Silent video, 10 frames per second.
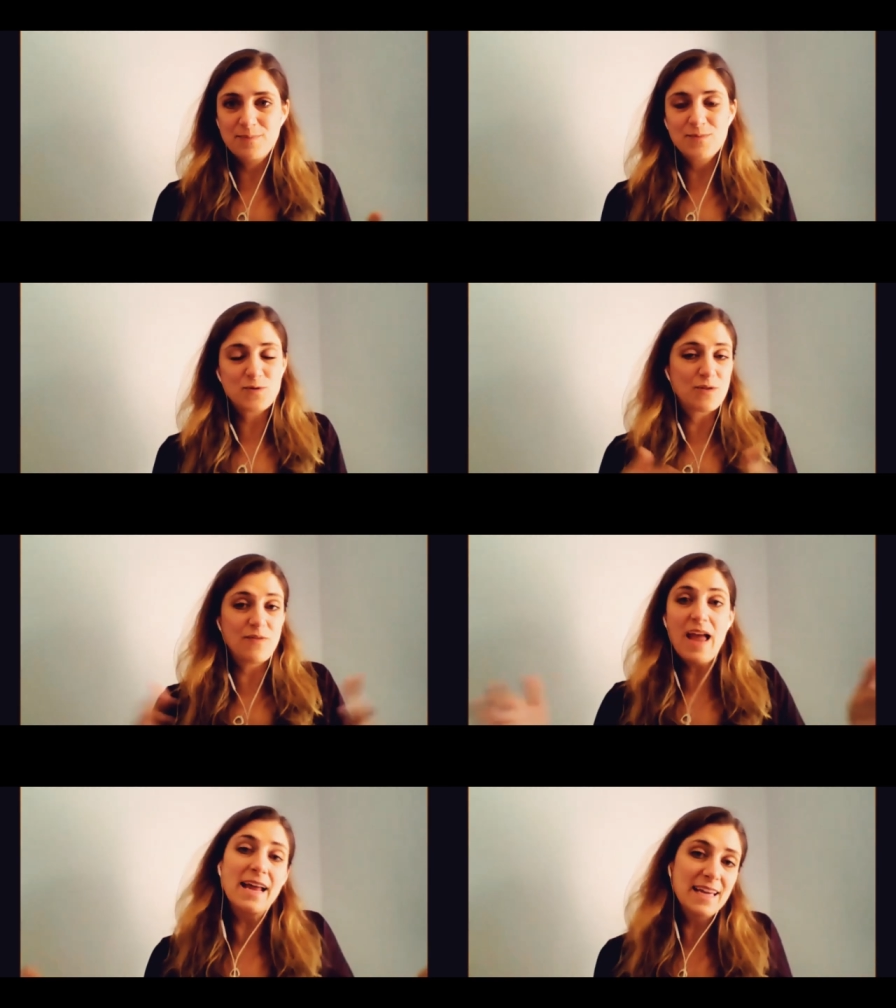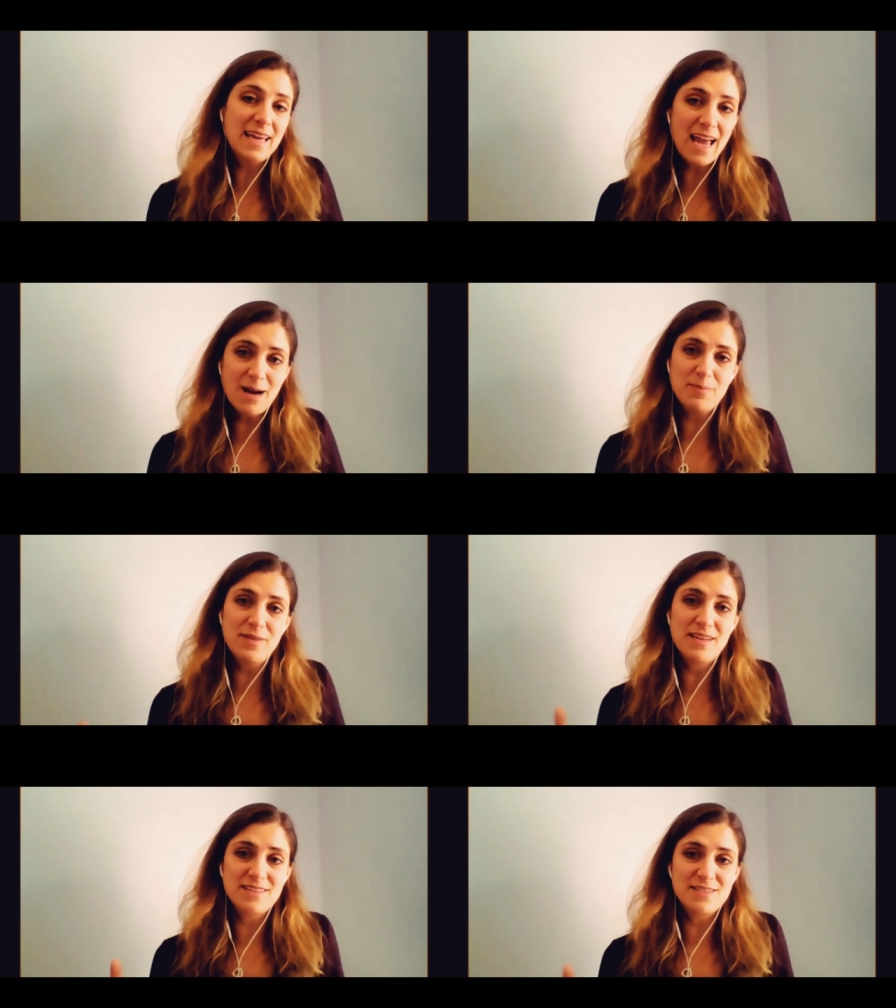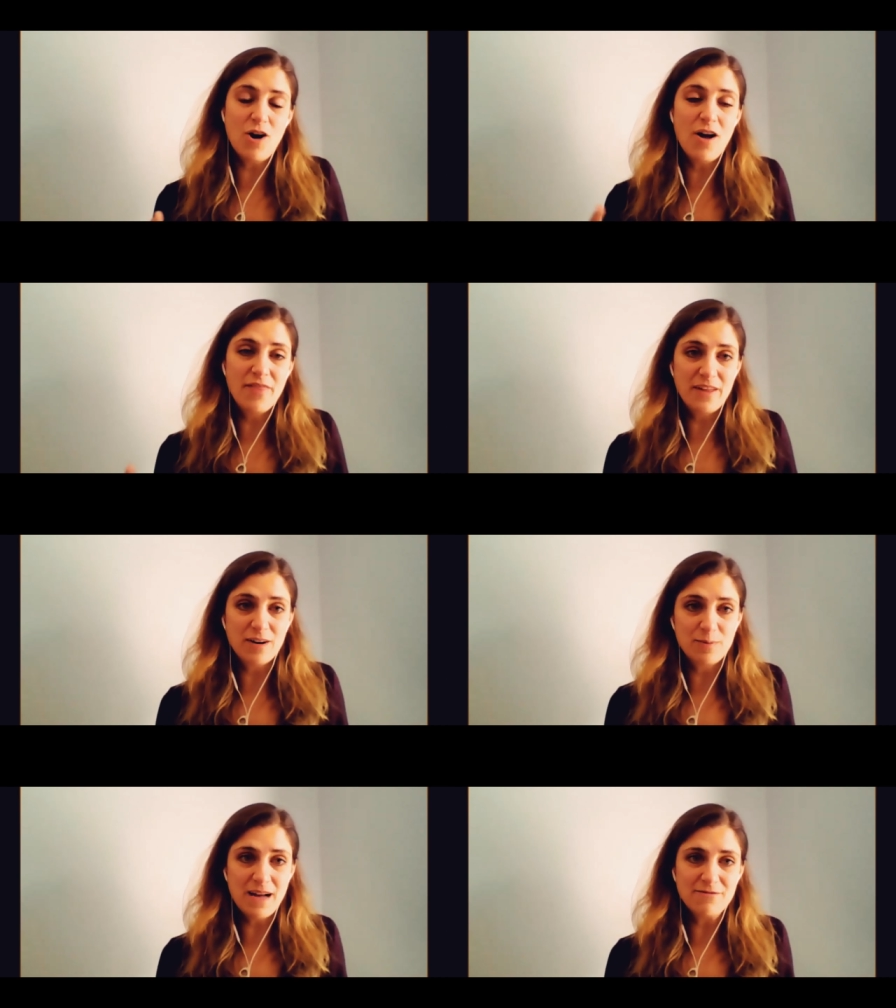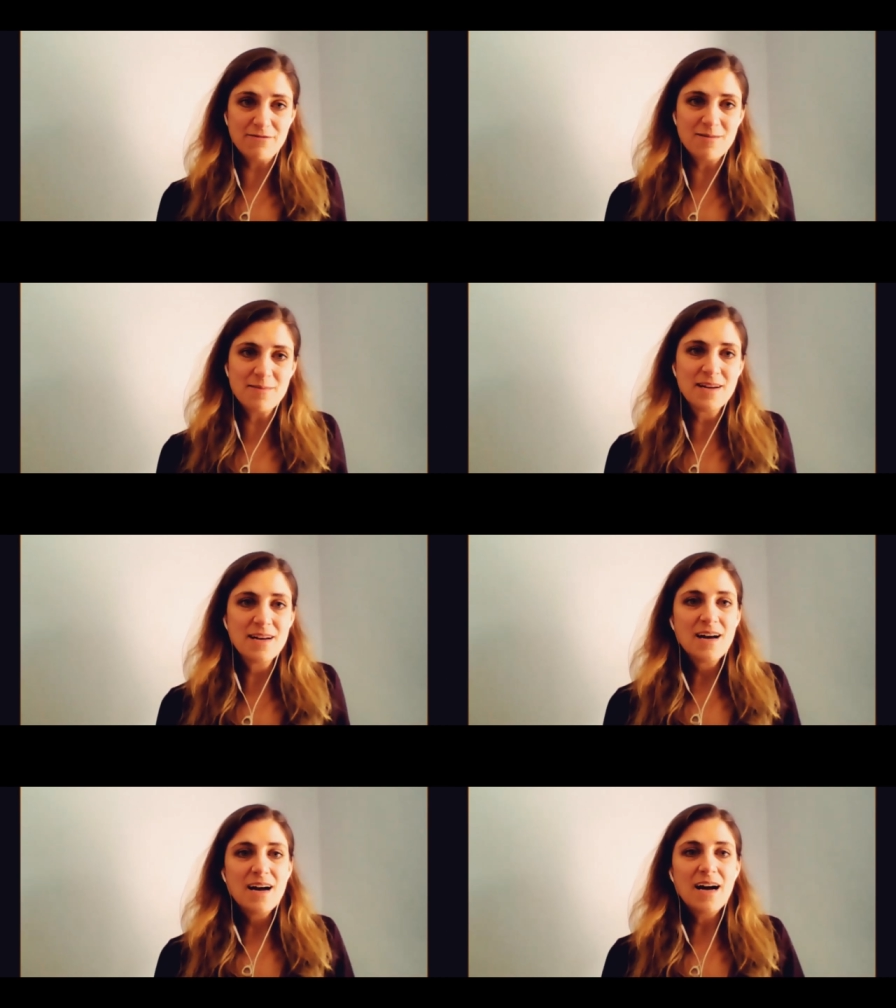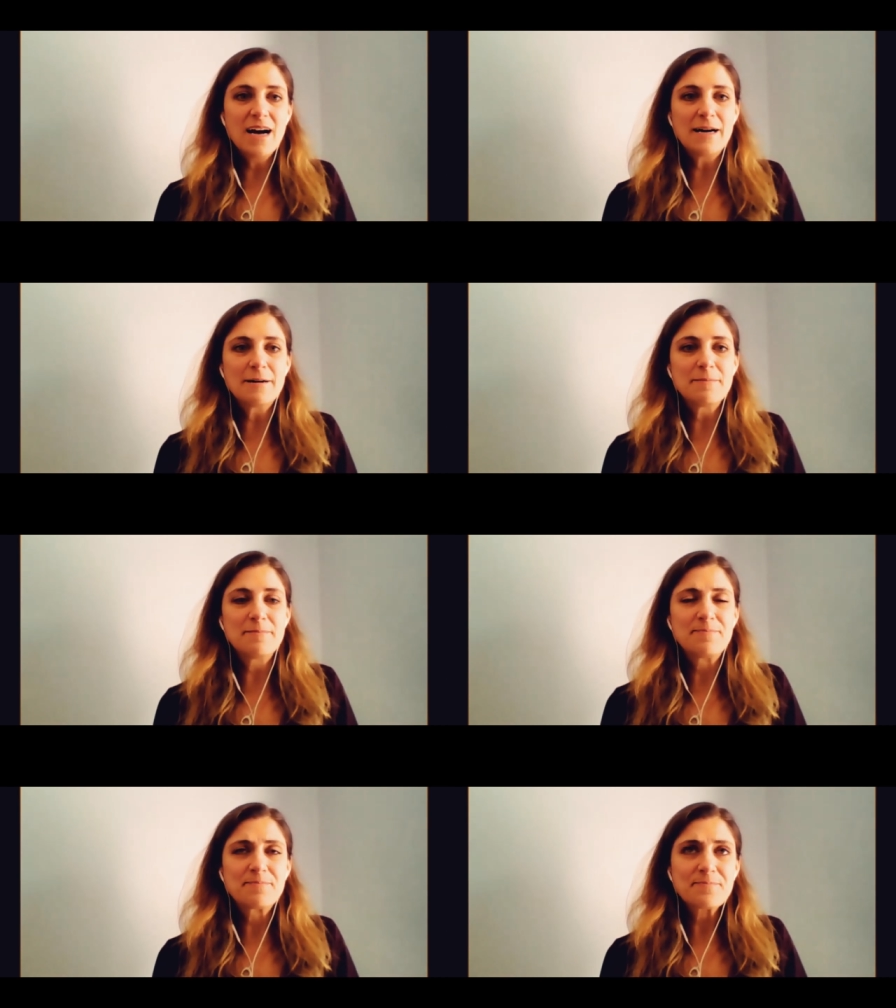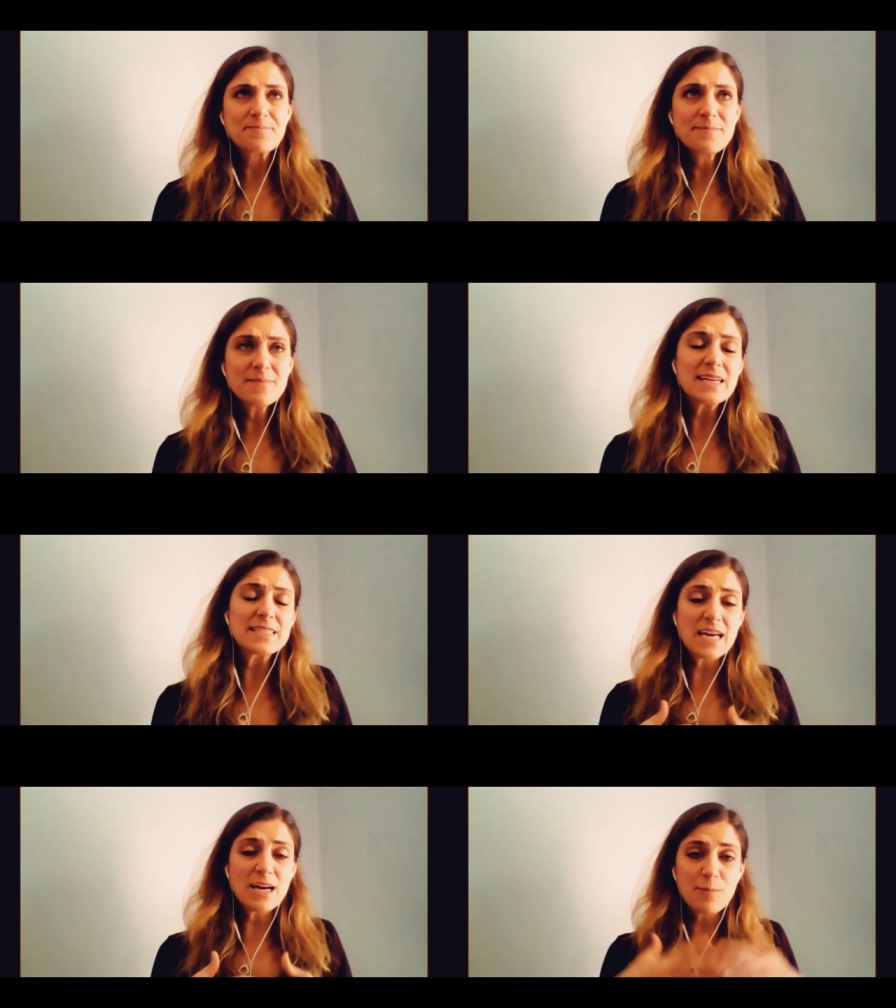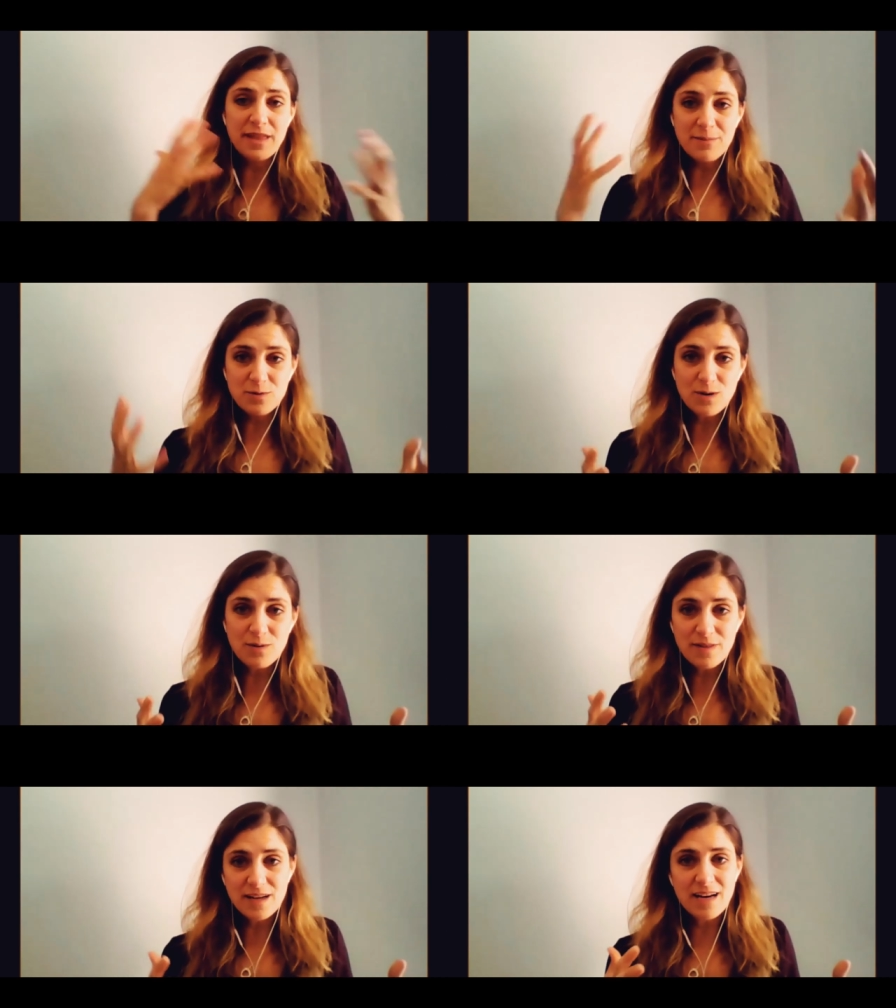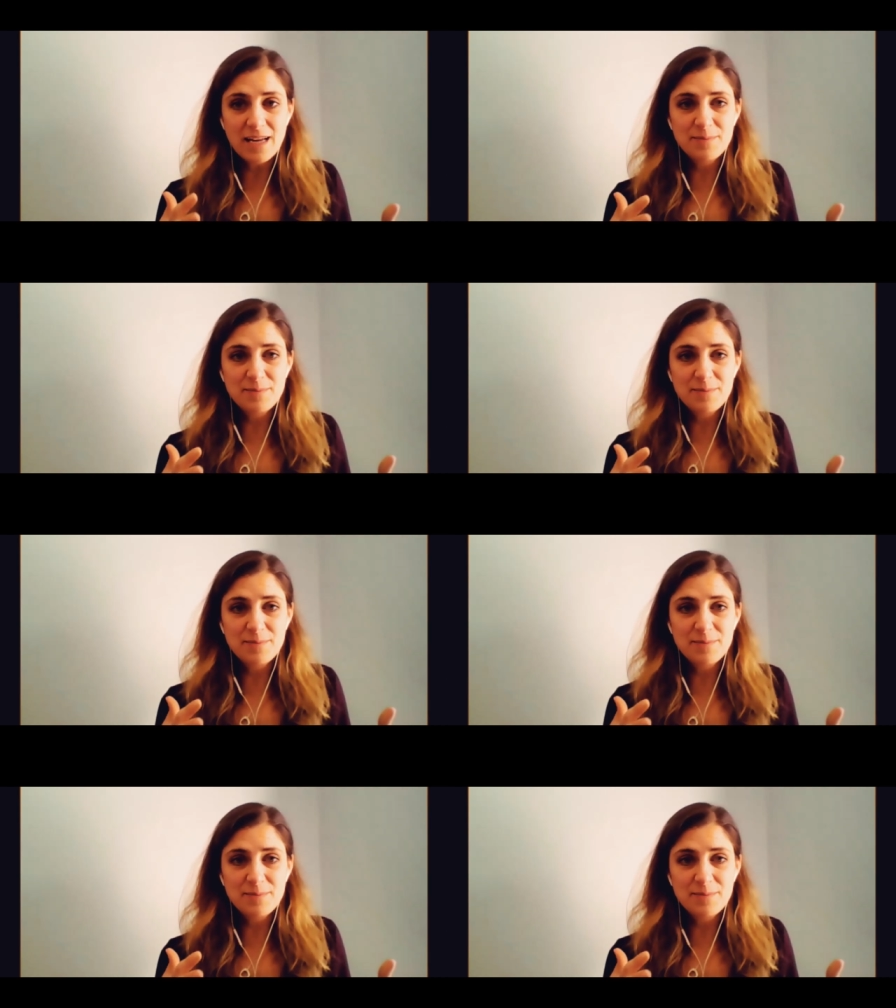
sort of any app that is on their platform to help them grow their ad